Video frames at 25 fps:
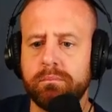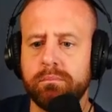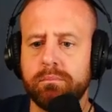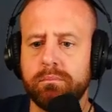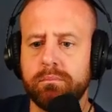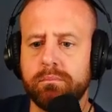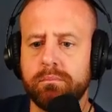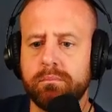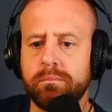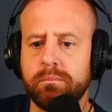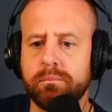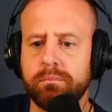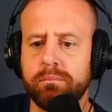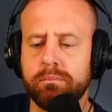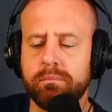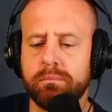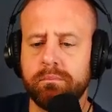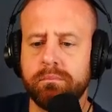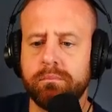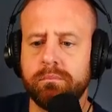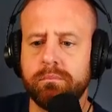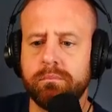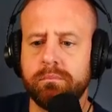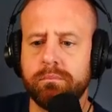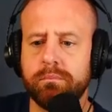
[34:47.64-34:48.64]

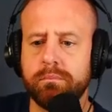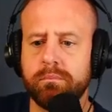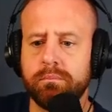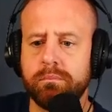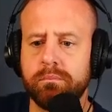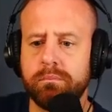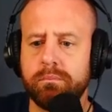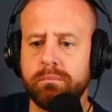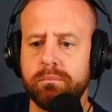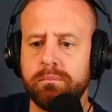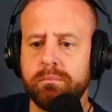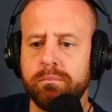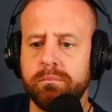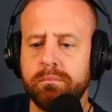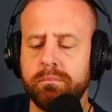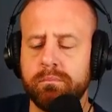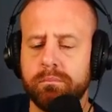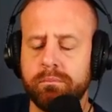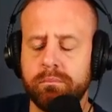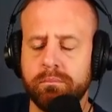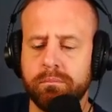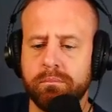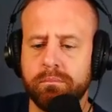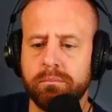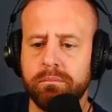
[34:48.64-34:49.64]

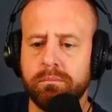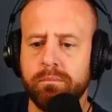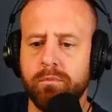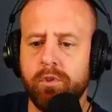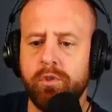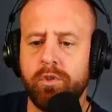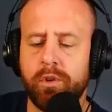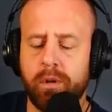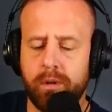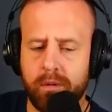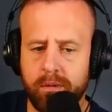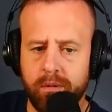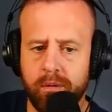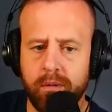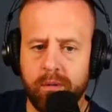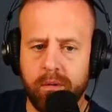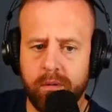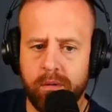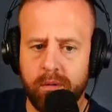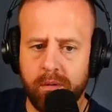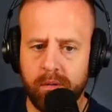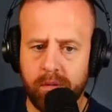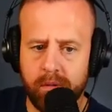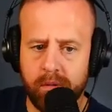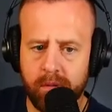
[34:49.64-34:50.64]

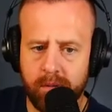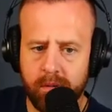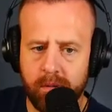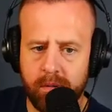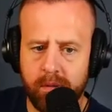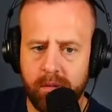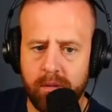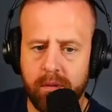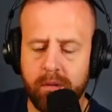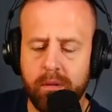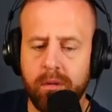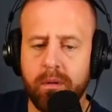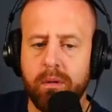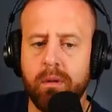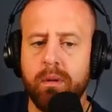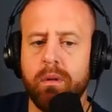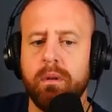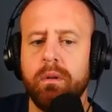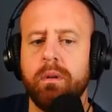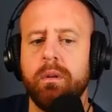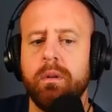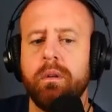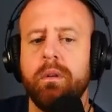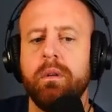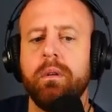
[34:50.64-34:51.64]

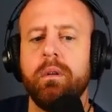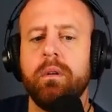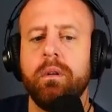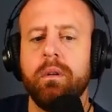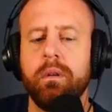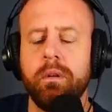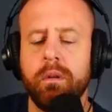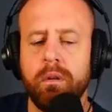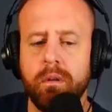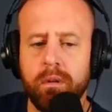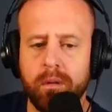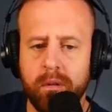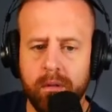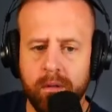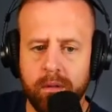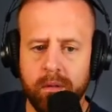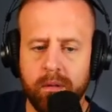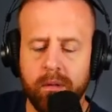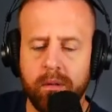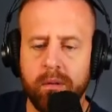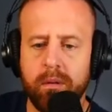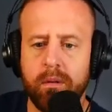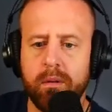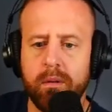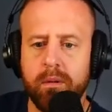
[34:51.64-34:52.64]

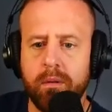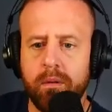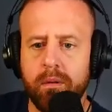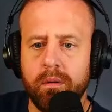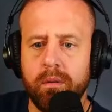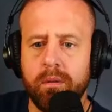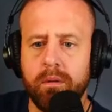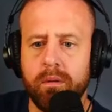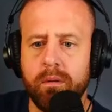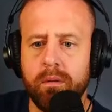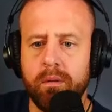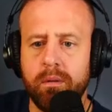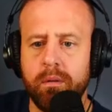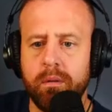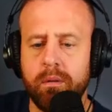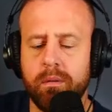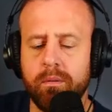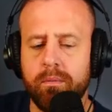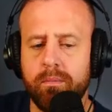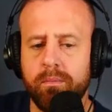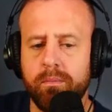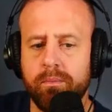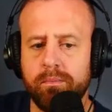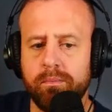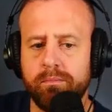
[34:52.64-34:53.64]

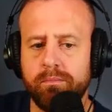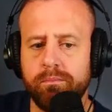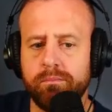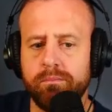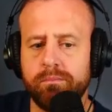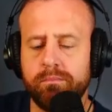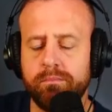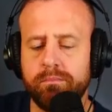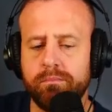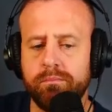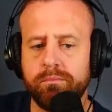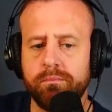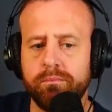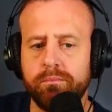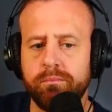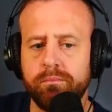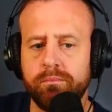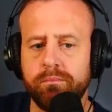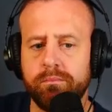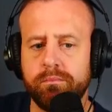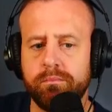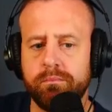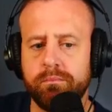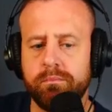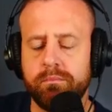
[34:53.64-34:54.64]

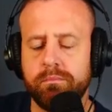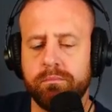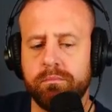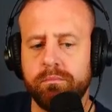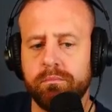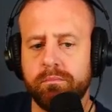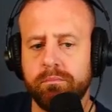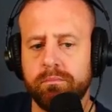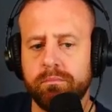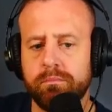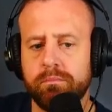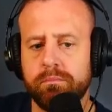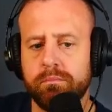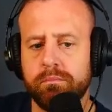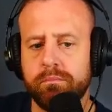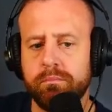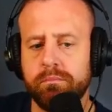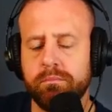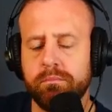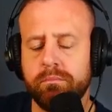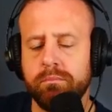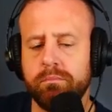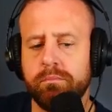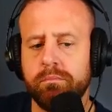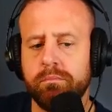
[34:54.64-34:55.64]
(silent)